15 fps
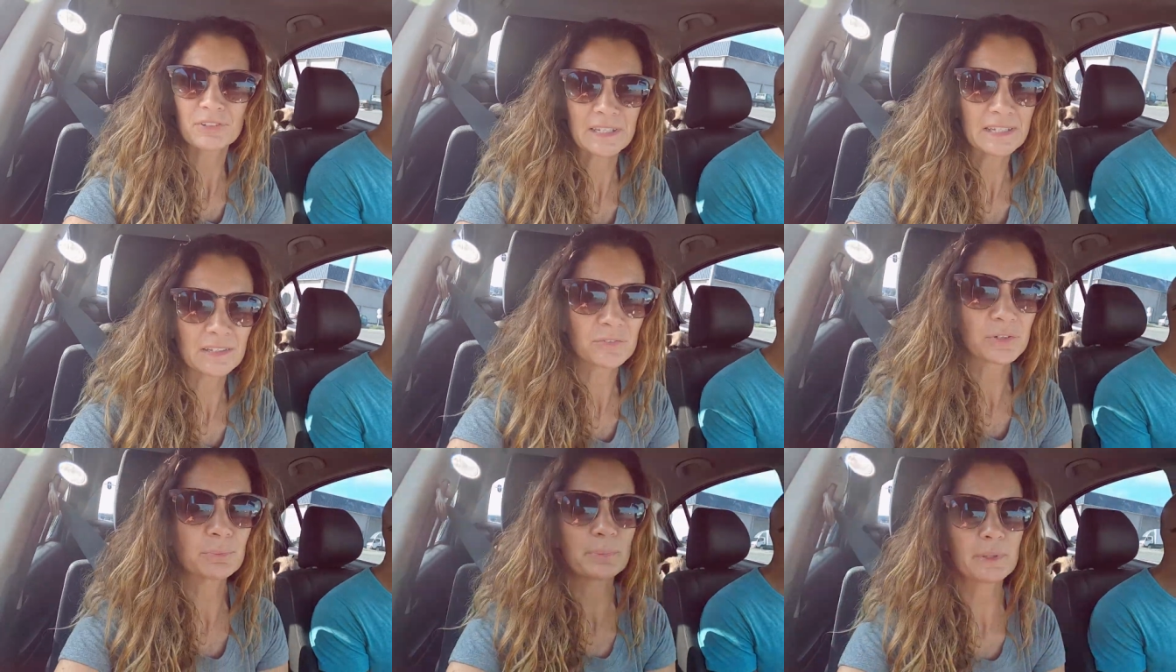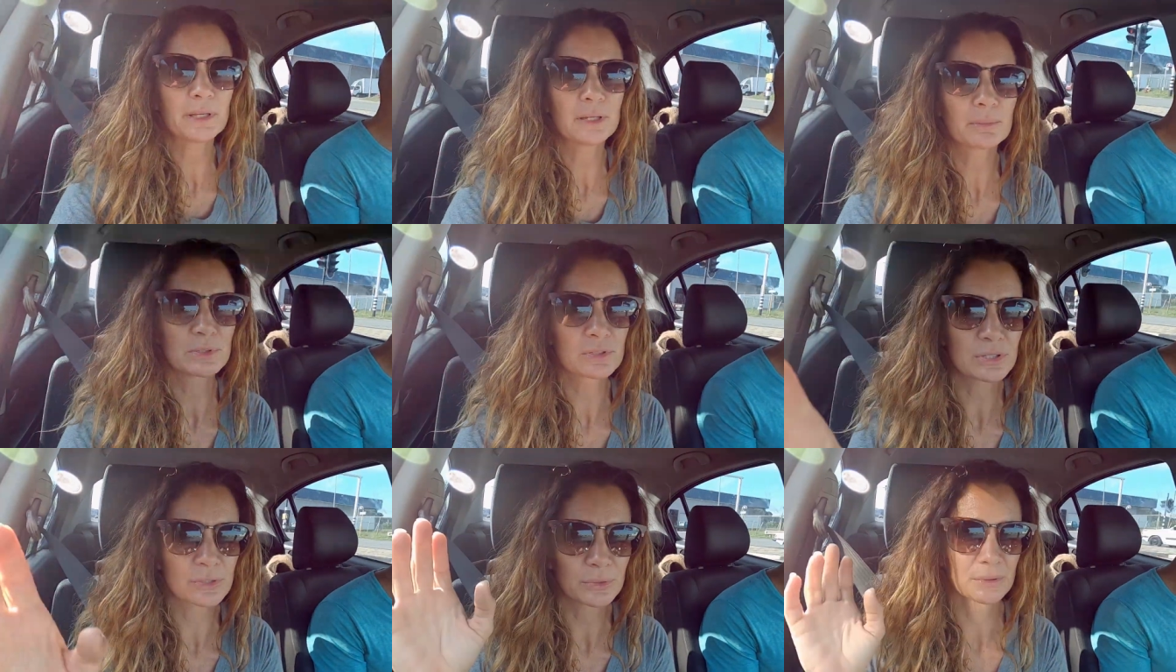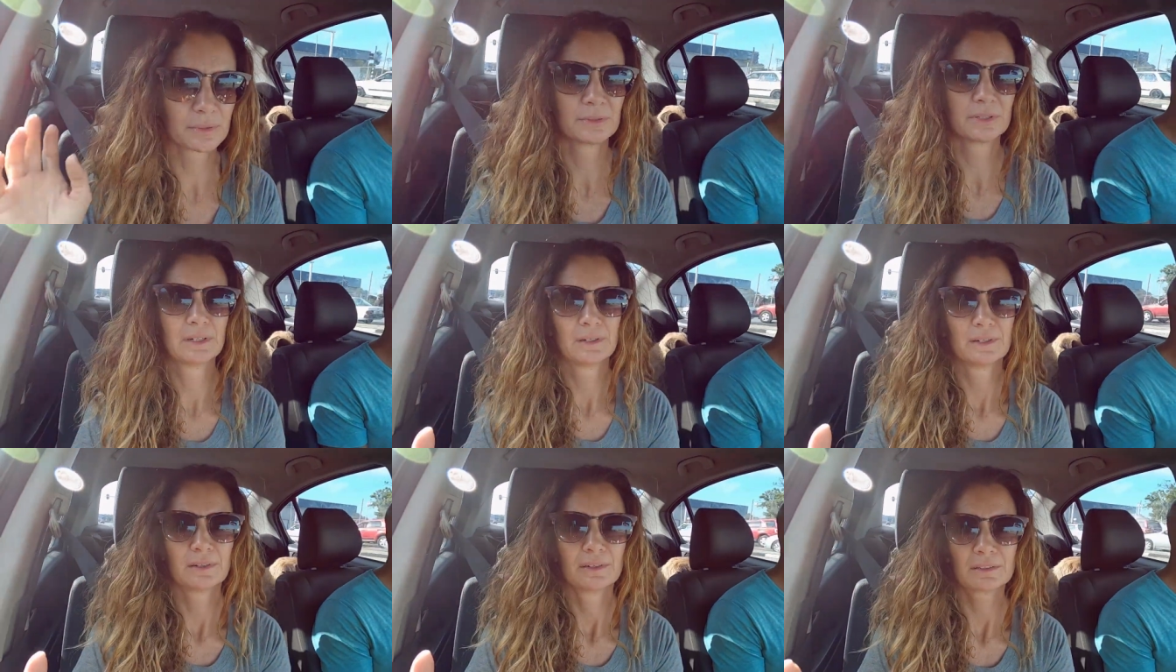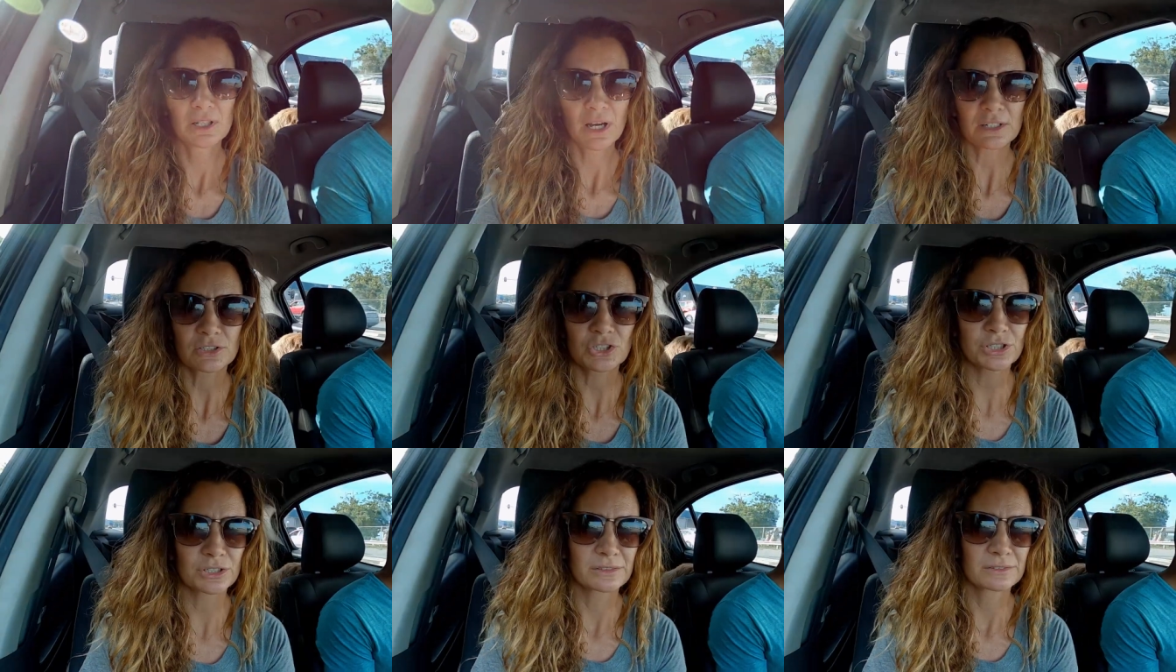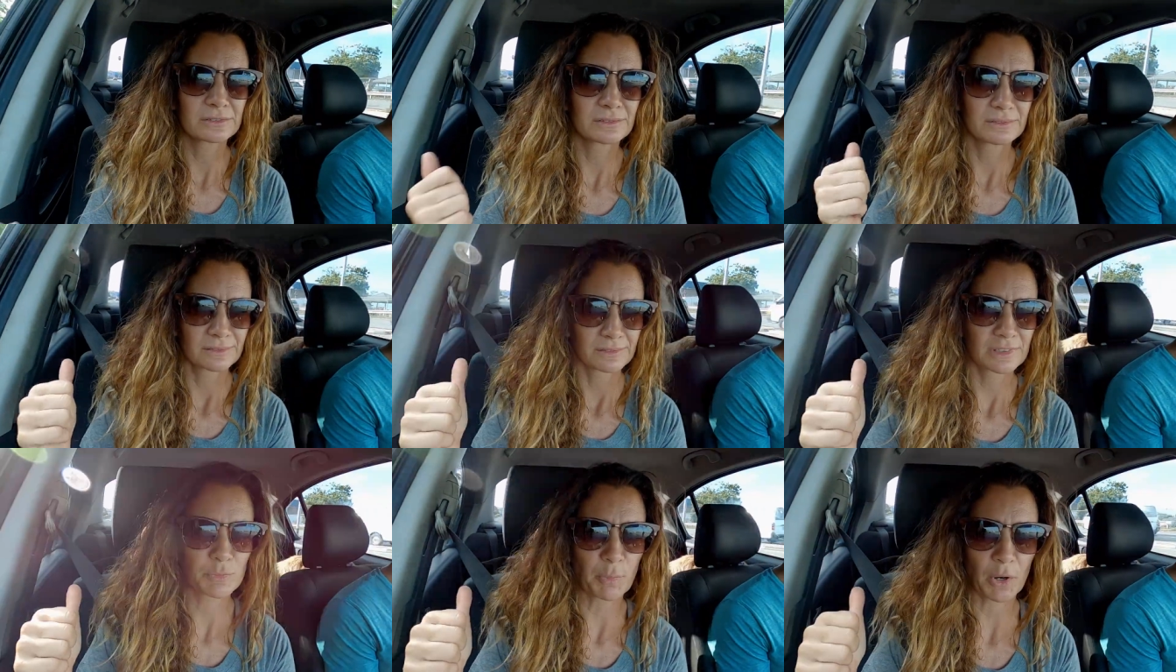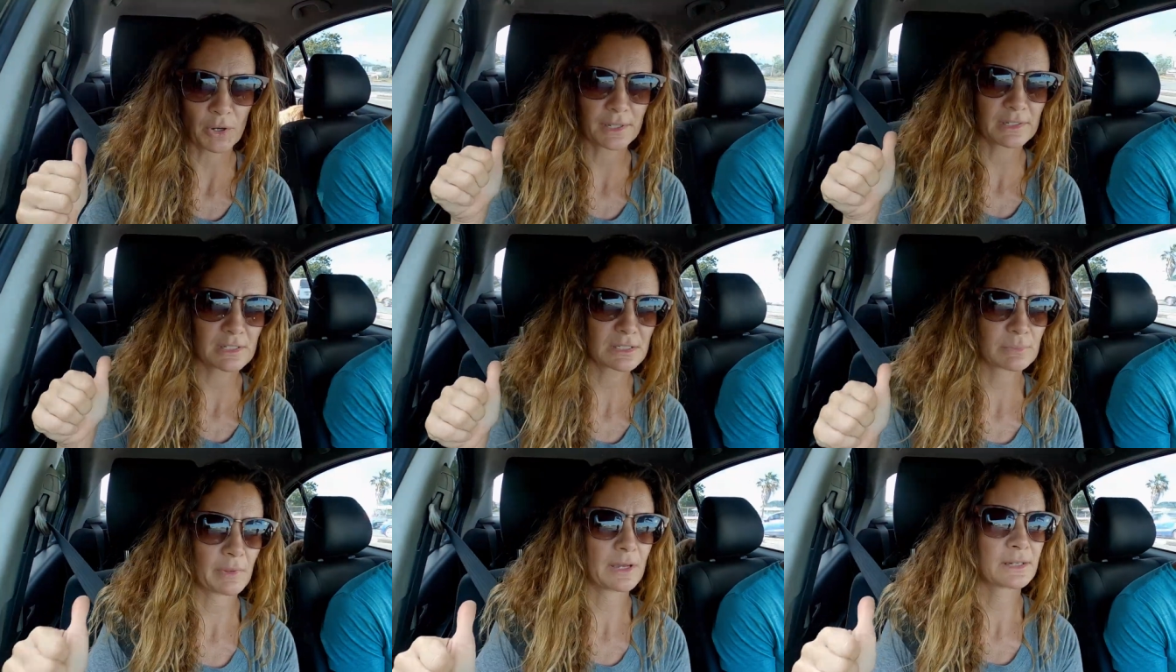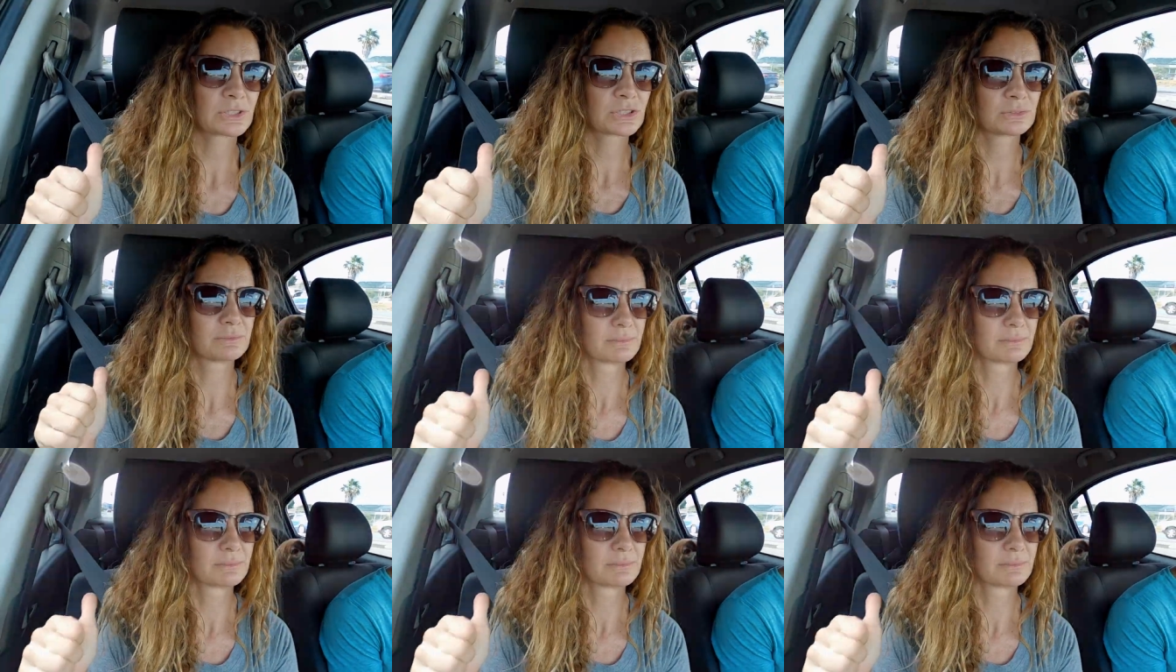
to even be able to touch Sparky slash